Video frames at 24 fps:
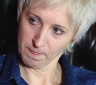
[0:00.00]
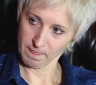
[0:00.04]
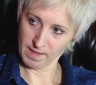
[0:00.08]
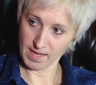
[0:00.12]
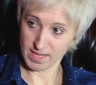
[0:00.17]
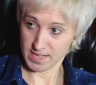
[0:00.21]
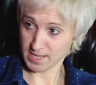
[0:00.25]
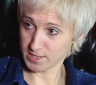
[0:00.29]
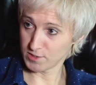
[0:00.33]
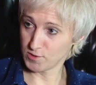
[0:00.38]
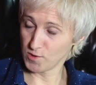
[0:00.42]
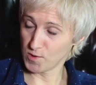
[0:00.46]

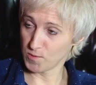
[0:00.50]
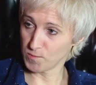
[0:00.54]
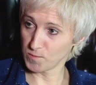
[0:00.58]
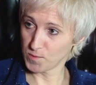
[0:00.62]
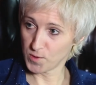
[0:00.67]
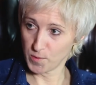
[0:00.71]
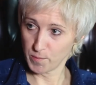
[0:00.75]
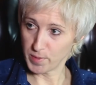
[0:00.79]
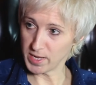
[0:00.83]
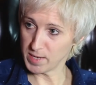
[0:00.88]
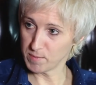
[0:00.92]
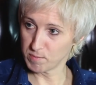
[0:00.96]
And that's not
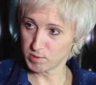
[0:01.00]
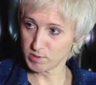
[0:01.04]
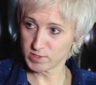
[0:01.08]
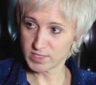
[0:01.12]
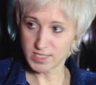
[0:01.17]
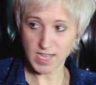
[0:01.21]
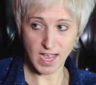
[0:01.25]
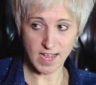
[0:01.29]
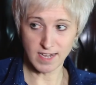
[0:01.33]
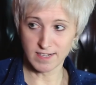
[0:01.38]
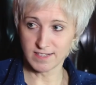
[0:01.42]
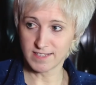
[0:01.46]
what people
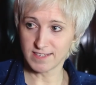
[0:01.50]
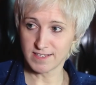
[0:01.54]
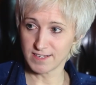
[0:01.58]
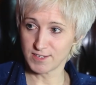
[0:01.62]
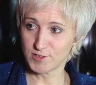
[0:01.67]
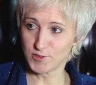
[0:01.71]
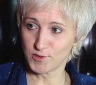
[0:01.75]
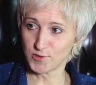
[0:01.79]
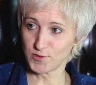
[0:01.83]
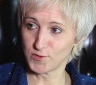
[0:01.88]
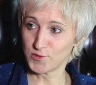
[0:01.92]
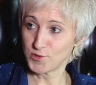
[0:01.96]
tend to
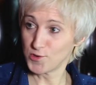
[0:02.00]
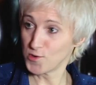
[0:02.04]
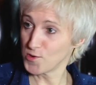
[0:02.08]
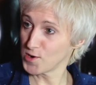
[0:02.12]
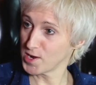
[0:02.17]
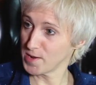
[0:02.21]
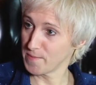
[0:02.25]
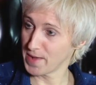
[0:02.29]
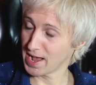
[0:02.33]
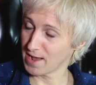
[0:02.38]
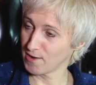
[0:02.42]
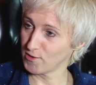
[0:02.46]
sort of
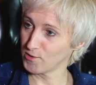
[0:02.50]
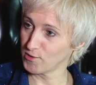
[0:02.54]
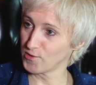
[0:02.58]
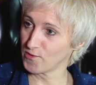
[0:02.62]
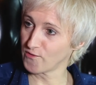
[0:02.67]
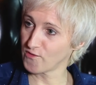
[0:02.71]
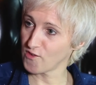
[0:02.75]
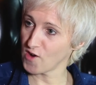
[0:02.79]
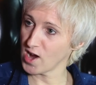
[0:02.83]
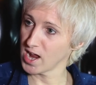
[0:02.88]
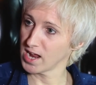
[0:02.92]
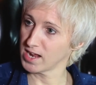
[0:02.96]
talk about or
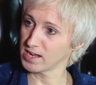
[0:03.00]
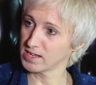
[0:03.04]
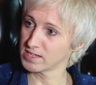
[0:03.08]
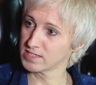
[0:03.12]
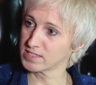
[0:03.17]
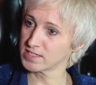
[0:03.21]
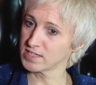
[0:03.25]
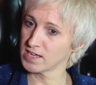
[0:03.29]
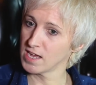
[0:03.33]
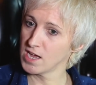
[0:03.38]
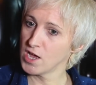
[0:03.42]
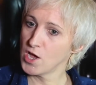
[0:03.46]

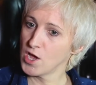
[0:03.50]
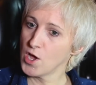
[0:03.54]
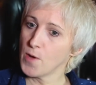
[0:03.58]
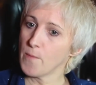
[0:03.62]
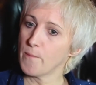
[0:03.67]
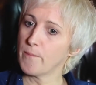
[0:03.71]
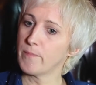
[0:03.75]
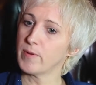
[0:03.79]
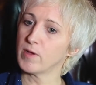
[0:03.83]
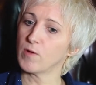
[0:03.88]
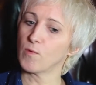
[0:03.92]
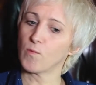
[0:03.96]
phrase,
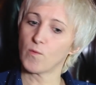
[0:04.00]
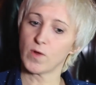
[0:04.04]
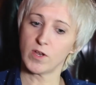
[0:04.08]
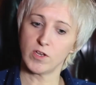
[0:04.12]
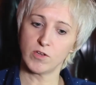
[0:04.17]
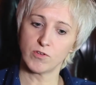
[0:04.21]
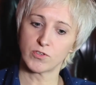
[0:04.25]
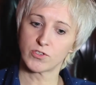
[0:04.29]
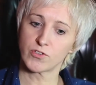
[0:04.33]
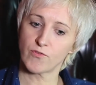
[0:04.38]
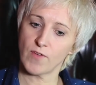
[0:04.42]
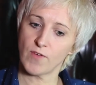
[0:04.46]
but when
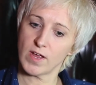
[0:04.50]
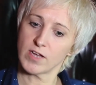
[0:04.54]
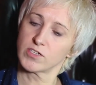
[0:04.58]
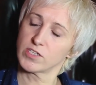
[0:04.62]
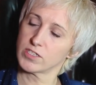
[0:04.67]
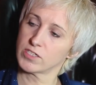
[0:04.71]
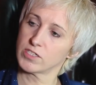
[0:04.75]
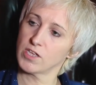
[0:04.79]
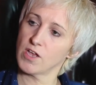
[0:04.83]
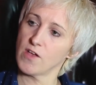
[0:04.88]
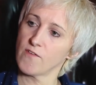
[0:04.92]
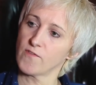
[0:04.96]
you scratch
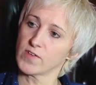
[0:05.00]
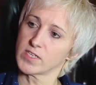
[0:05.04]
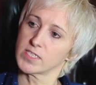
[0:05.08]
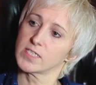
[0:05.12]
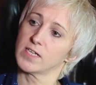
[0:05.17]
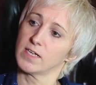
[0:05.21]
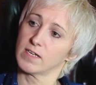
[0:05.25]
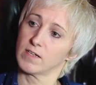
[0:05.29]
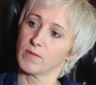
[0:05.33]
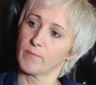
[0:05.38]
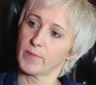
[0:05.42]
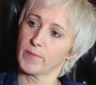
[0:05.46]
the surface a
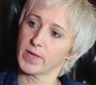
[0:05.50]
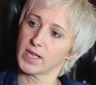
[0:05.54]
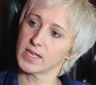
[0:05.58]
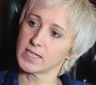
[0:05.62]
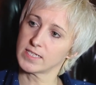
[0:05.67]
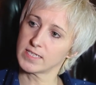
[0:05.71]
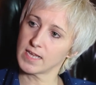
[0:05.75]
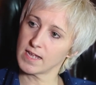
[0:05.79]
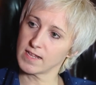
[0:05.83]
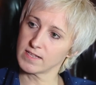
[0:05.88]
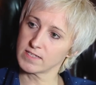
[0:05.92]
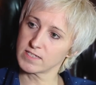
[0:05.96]
little bit, it
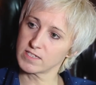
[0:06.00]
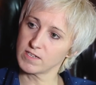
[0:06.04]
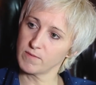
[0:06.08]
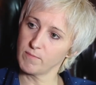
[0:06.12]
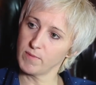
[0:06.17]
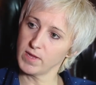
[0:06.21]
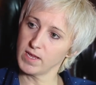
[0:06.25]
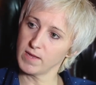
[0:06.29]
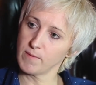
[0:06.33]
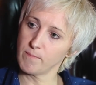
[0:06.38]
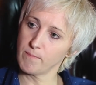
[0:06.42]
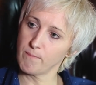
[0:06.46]
tends to
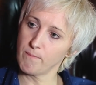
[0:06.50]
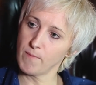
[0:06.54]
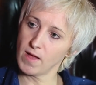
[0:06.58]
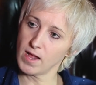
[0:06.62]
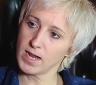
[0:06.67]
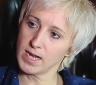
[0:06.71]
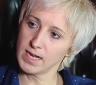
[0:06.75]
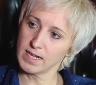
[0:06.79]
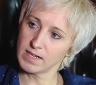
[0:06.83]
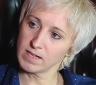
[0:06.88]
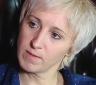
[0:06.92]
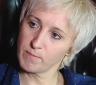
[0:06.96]
be a
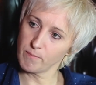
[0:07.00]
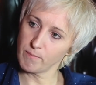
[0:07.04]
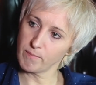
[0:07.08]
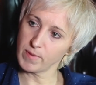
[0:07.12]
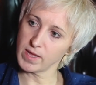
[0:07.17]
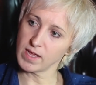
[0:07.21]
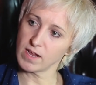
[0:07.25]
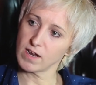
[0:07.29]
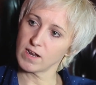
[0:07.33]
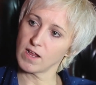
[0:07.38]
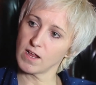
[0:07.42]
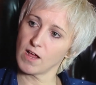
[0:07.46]
little
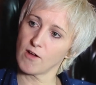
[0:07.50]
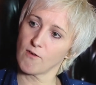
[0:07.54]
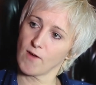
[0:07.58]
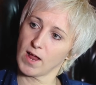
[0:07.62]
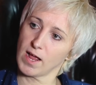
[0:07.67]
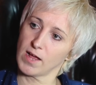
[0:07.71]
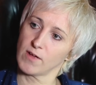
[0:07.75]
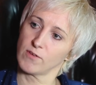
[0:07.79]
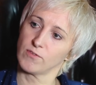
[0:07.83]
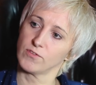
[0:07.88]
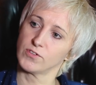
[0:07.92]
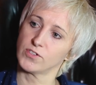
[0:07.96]
bit
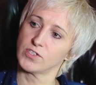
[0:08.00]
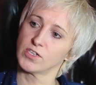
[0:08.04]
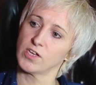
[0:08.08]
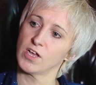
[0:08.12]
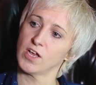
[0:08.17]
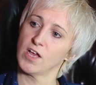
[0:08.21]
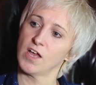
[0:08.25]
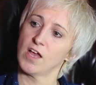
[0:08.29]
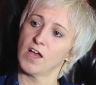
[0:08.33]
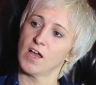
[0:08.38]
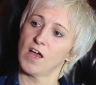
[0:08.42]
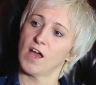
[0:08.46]
around,
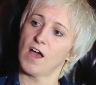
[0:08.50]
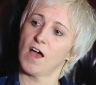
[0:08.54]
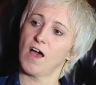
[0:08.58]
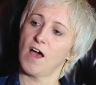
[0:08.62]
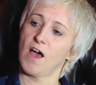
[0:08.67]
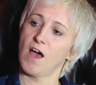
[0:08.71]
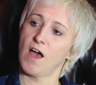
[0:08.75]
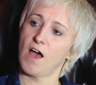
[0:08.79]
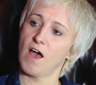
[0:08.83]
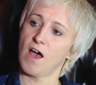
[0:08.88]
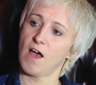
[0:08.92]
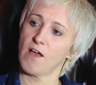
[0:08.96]

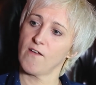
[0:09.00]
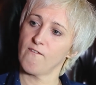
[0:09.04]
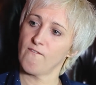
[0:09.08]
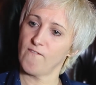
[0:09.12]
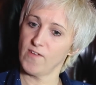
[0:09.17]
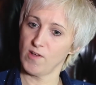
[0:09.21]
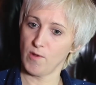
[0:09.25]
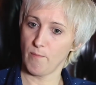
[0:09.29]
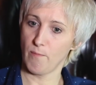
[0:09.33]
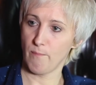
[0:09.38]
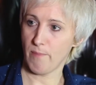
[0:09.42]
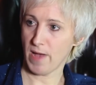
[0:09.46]
I
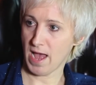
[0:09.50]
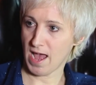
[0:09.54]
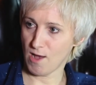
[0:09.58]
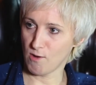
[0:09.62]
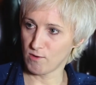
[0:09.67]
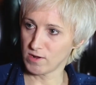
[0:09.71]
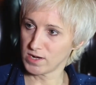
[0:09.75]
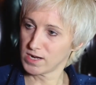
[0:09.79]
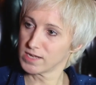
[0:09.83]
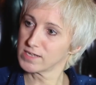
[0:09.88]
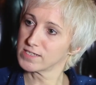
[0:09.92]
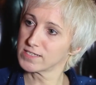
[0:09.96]
feel
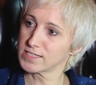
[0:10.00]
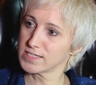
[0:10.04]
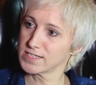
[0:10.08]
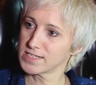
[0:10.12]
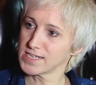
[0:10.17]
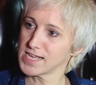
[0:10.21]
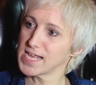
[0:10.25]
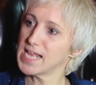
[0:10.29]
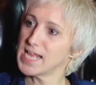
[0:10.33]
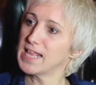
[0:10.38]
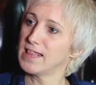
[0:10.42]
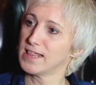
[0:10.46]
powerless
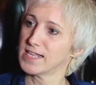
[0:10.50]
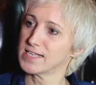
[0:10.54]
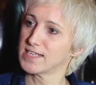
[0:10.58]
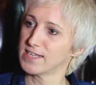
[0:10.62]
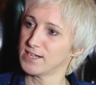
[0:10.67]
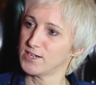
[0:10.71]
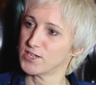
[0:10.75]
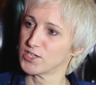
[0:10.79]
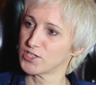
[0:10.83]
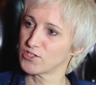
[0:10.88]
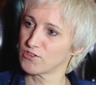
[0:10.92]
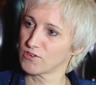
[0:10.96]
in this
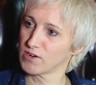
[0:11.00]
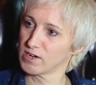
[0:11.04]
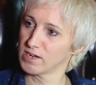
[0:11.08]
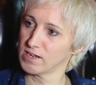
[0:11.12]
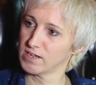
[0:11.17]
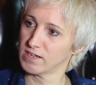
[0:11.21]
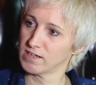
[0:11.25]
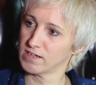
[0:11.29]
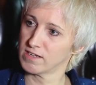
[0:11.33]
industry.